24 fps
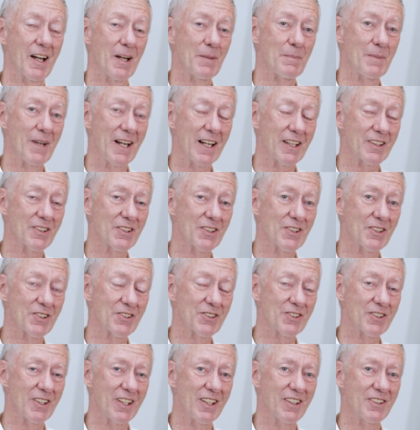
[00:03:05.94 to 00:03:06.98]
Got back to the
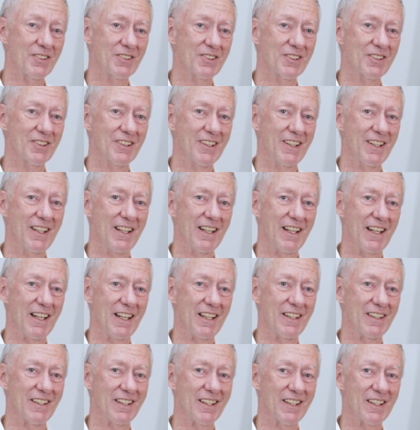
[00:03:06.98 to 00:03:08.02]
States,
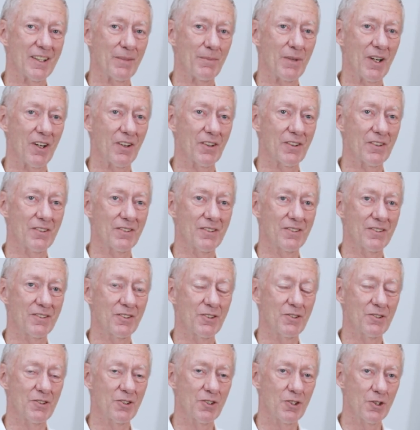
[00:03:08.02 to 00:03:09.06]
and then about
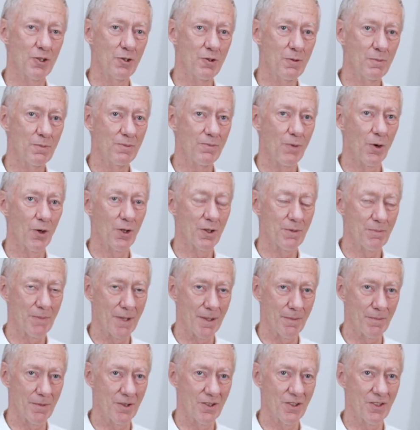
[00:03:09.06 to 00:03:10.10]
2 board
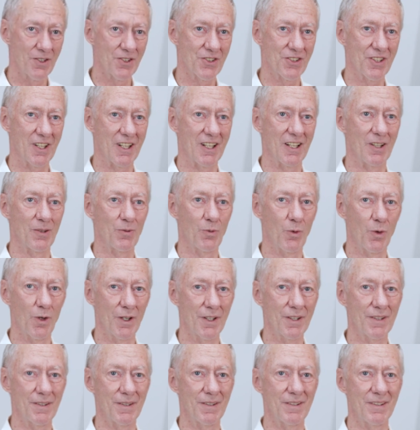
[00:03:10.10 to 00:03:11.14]
members and
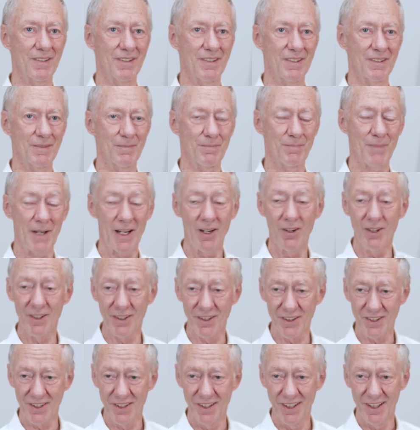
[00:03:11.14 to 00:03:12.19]
1
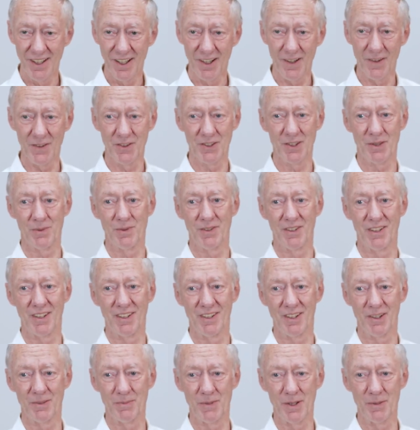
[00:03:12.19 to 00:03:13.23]
parent of some of the
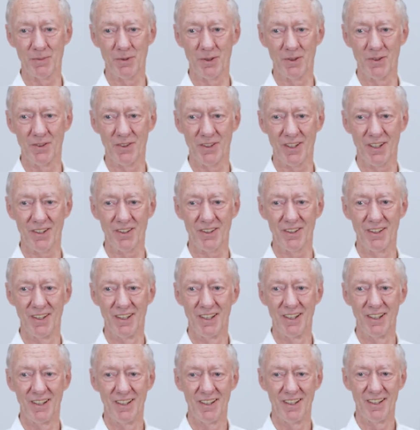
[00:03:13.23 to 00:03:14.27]
young people over there
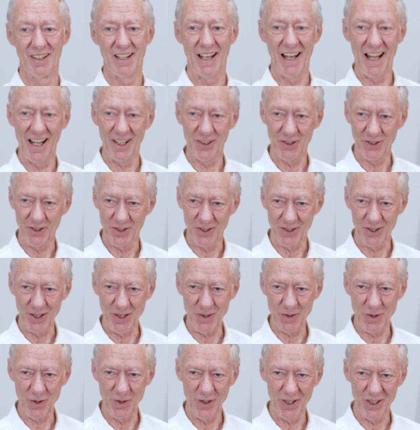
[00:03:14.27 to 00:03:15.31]
asked the
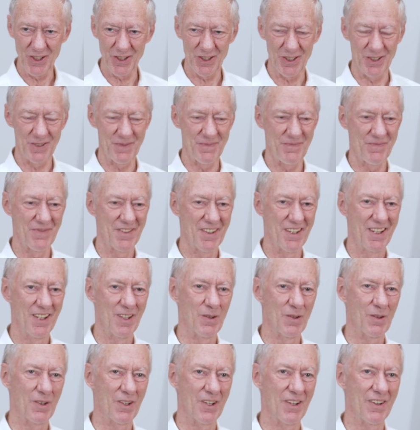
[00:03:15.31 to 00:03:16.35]
same question.
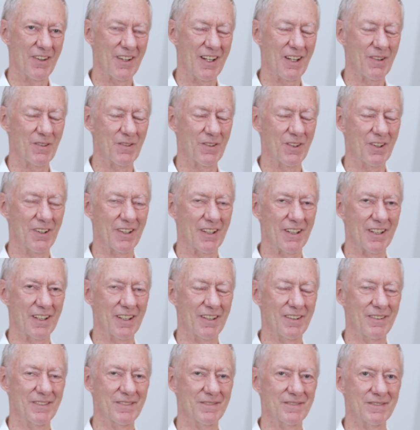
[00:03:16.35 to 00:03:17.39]
Well, that really
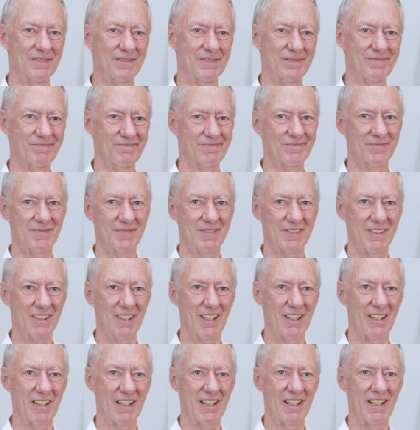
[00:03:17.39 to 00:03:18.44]

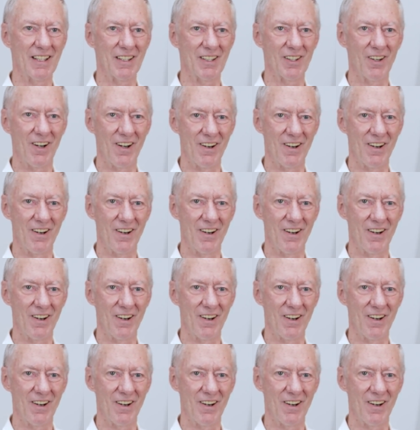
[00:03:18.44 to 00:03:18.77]
kind of hit